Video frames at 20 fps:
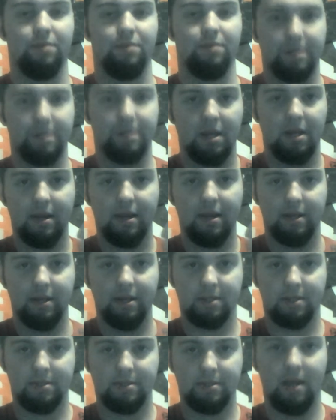journalist,
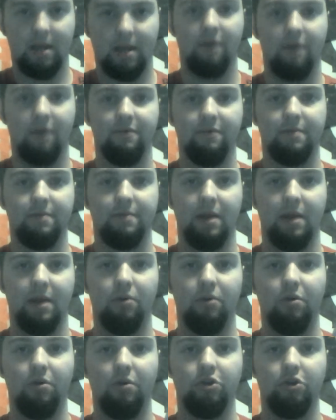it, eh, tell,
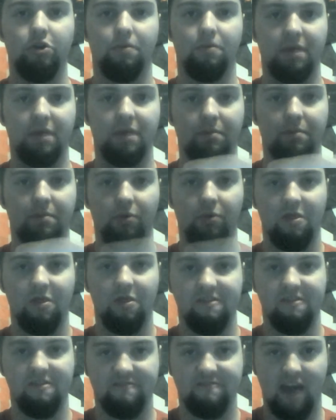tell your
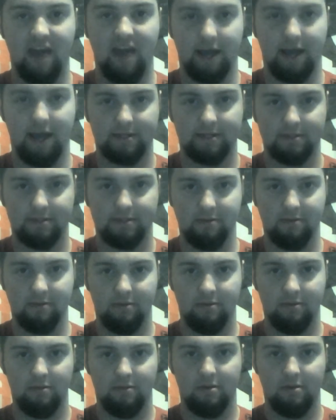people the facts.
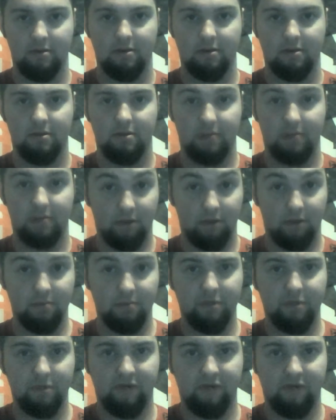Tell
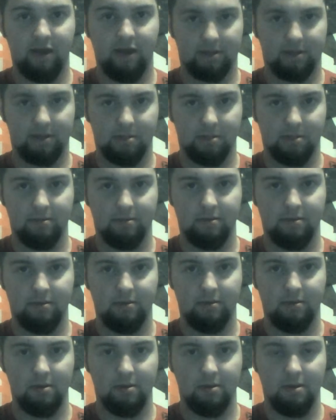them the facts.
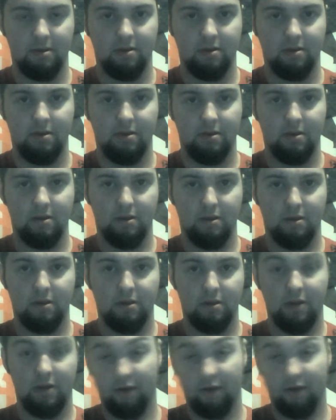
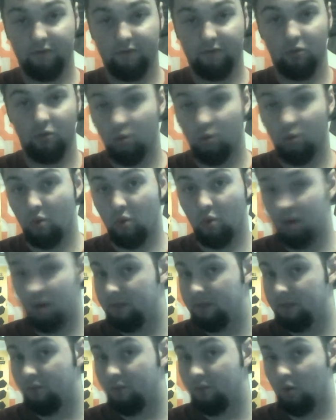Now, if you
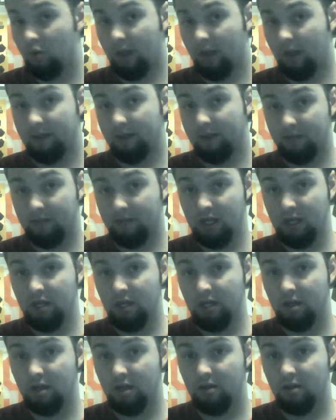want to be more like
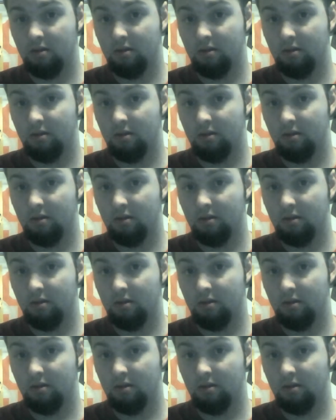me,